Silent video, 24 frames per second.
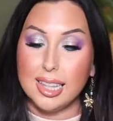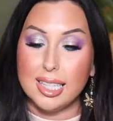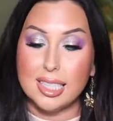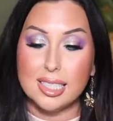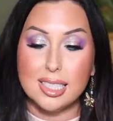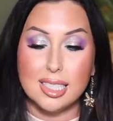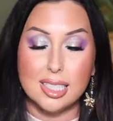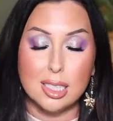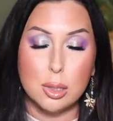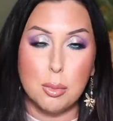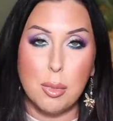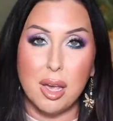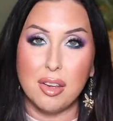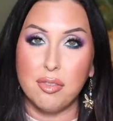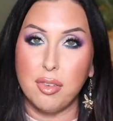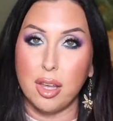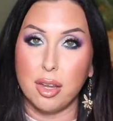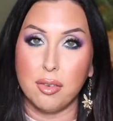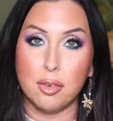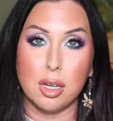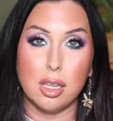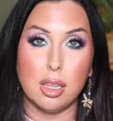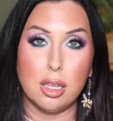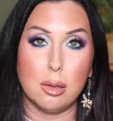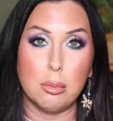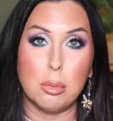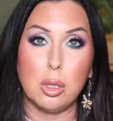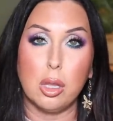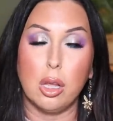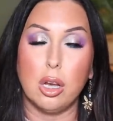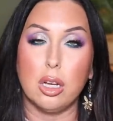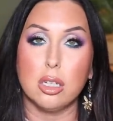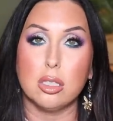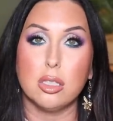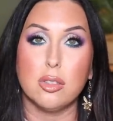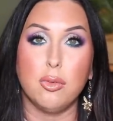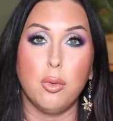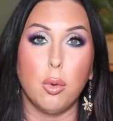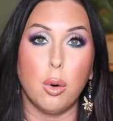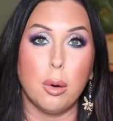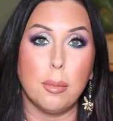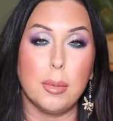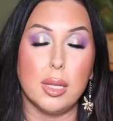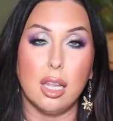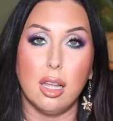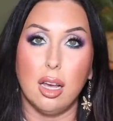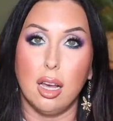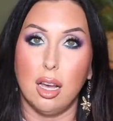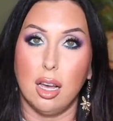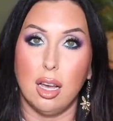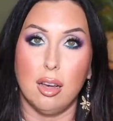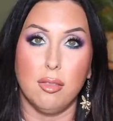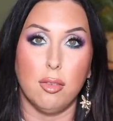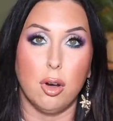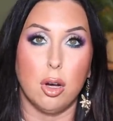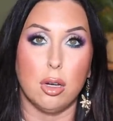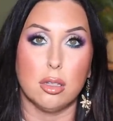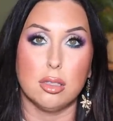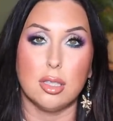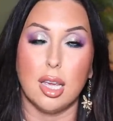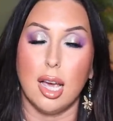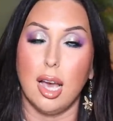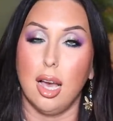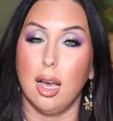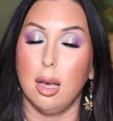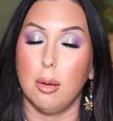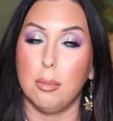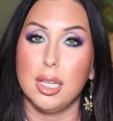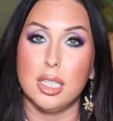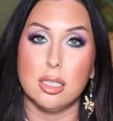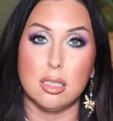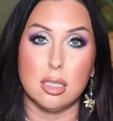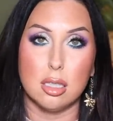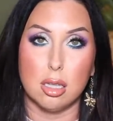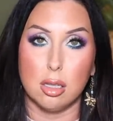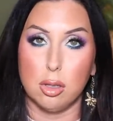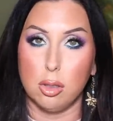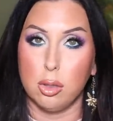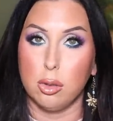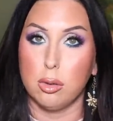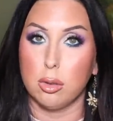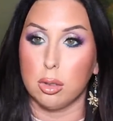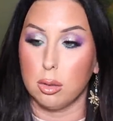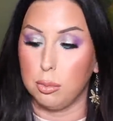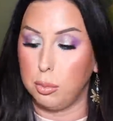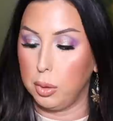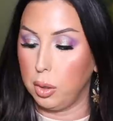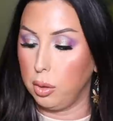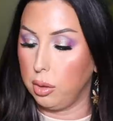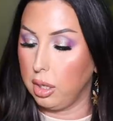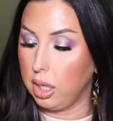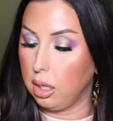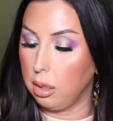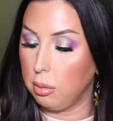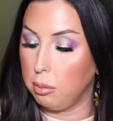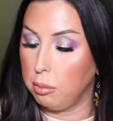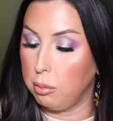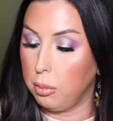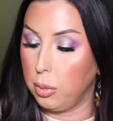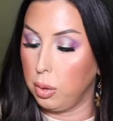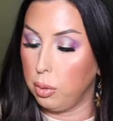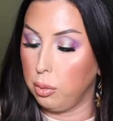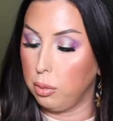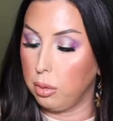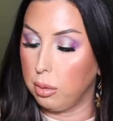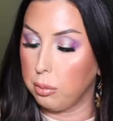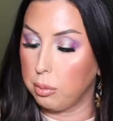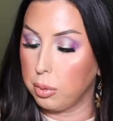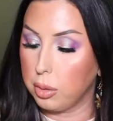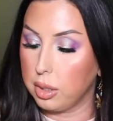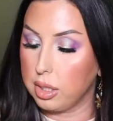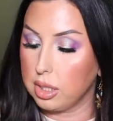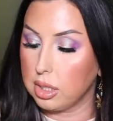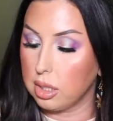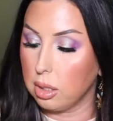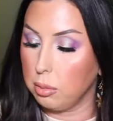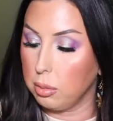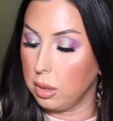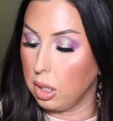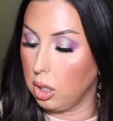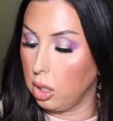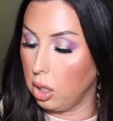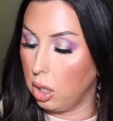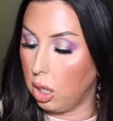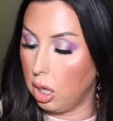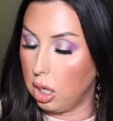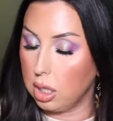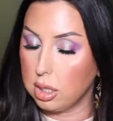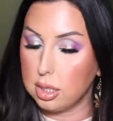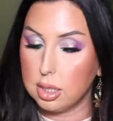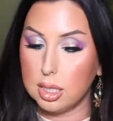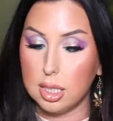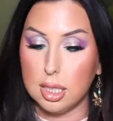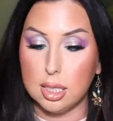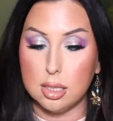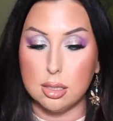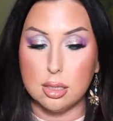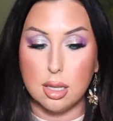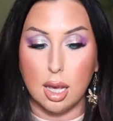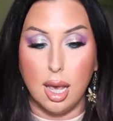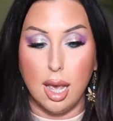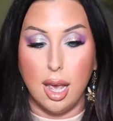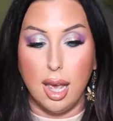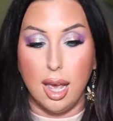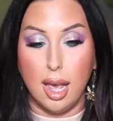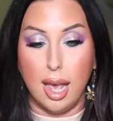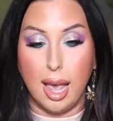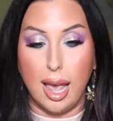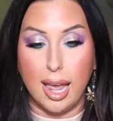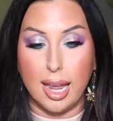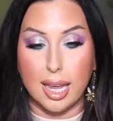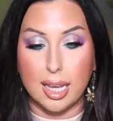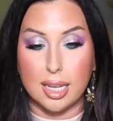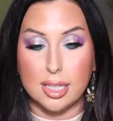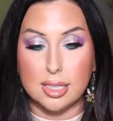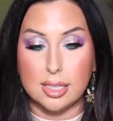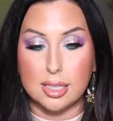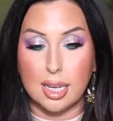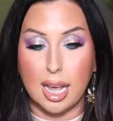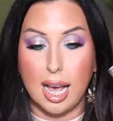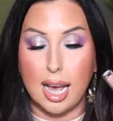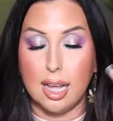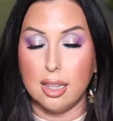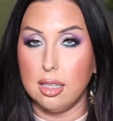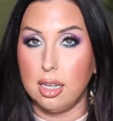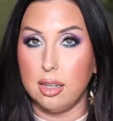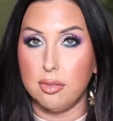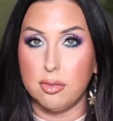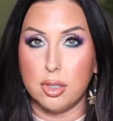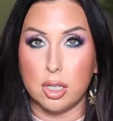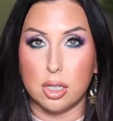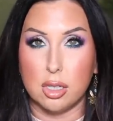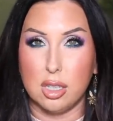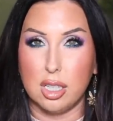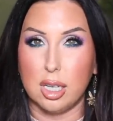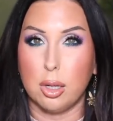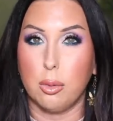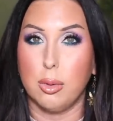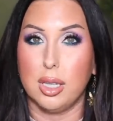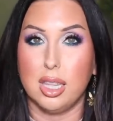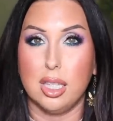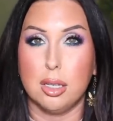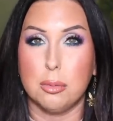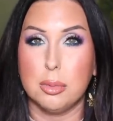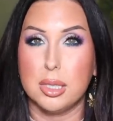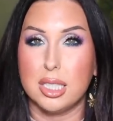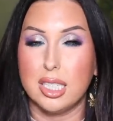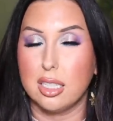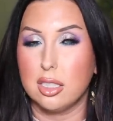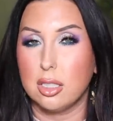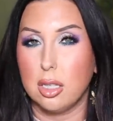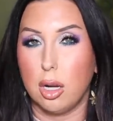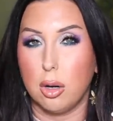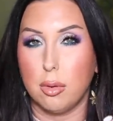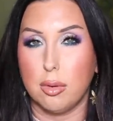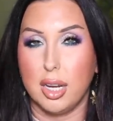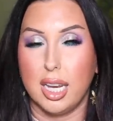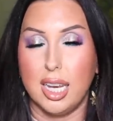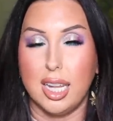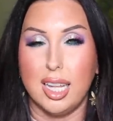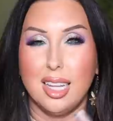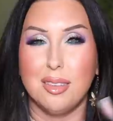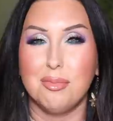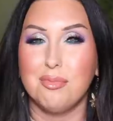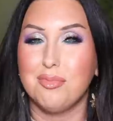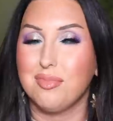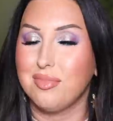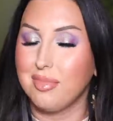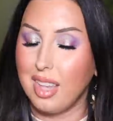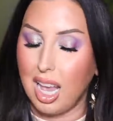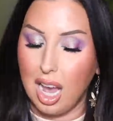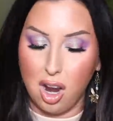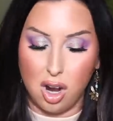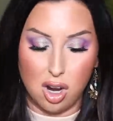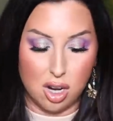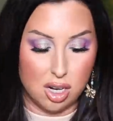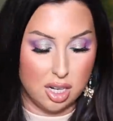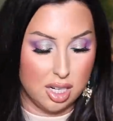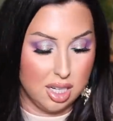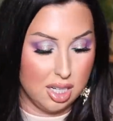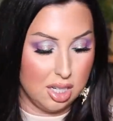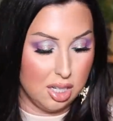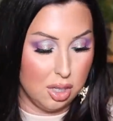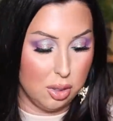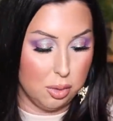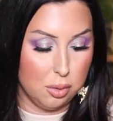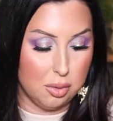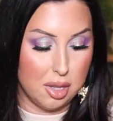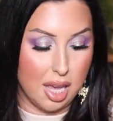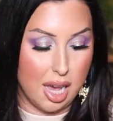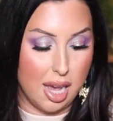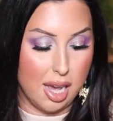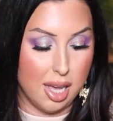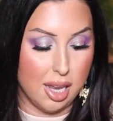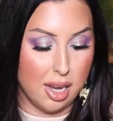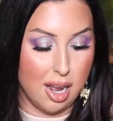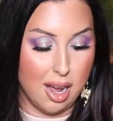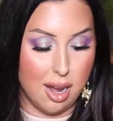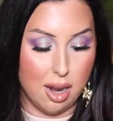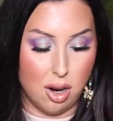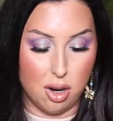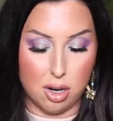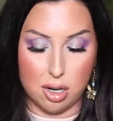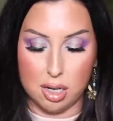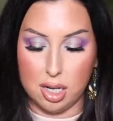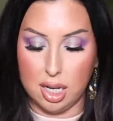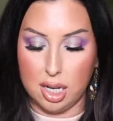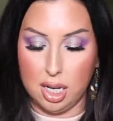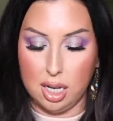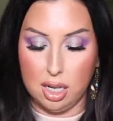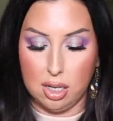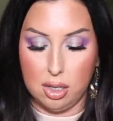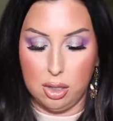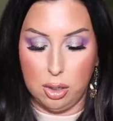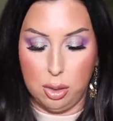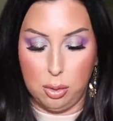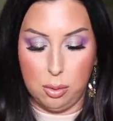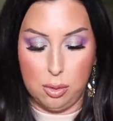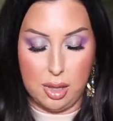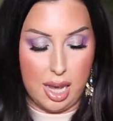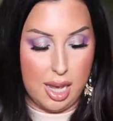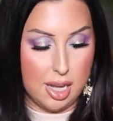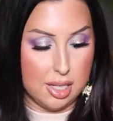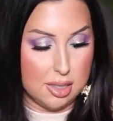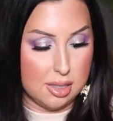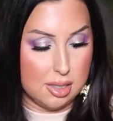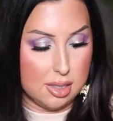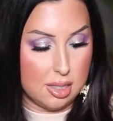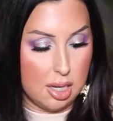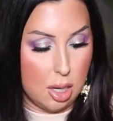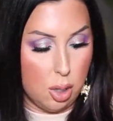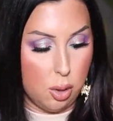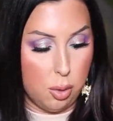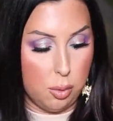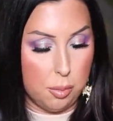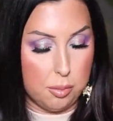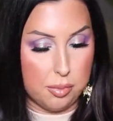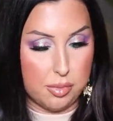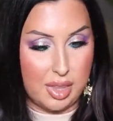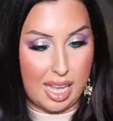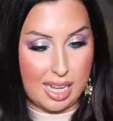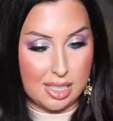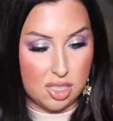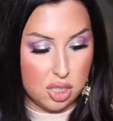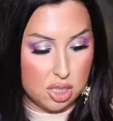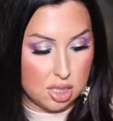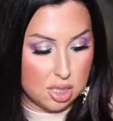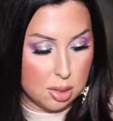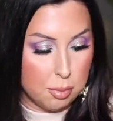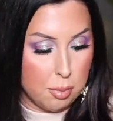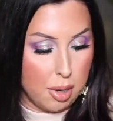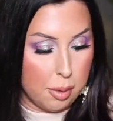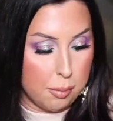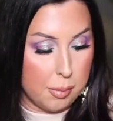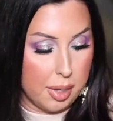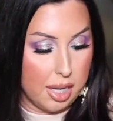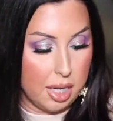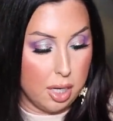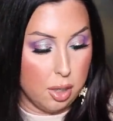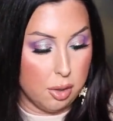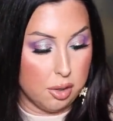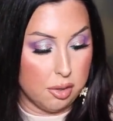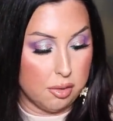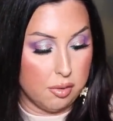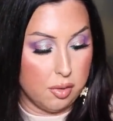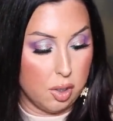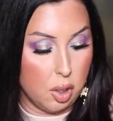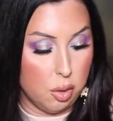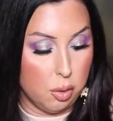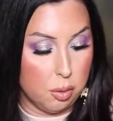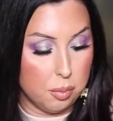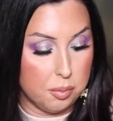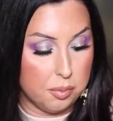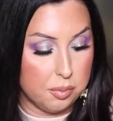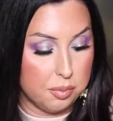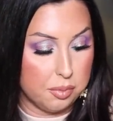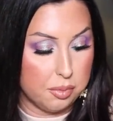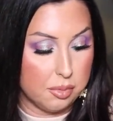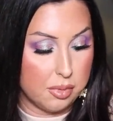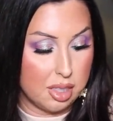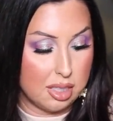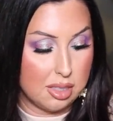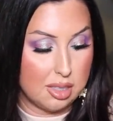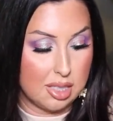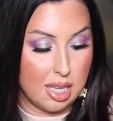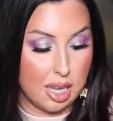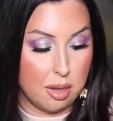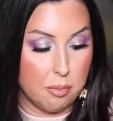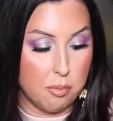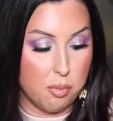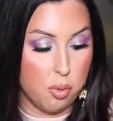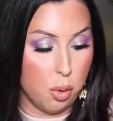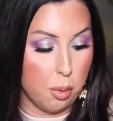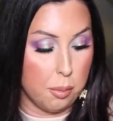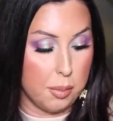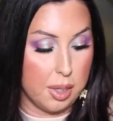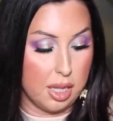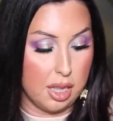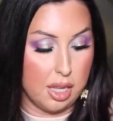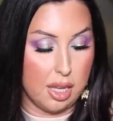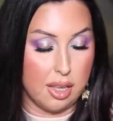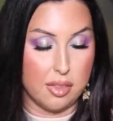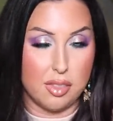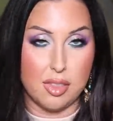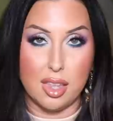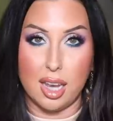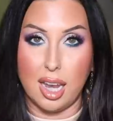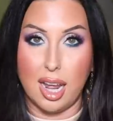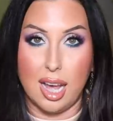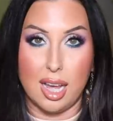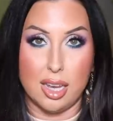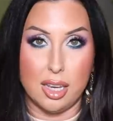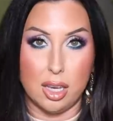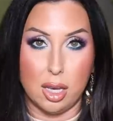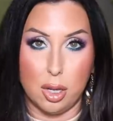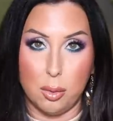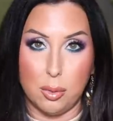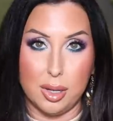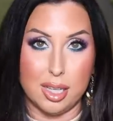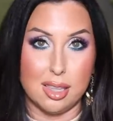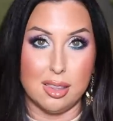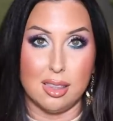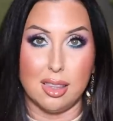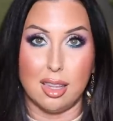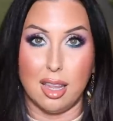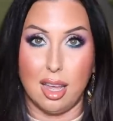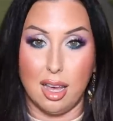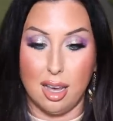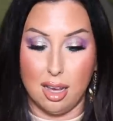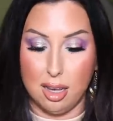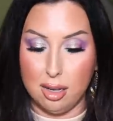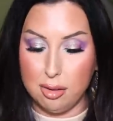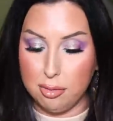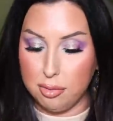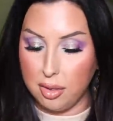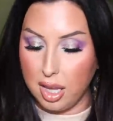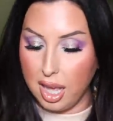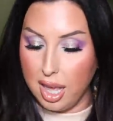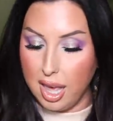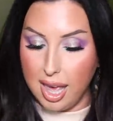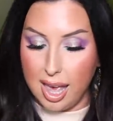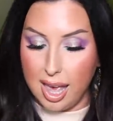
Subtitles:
this is my favorite lip gloss formula of all time, is the Lunar Beauty Moon Prism Glosses. And I love their liquid lipsticks already. I already knew that. So that's just my mini review. Same formula that I know and love.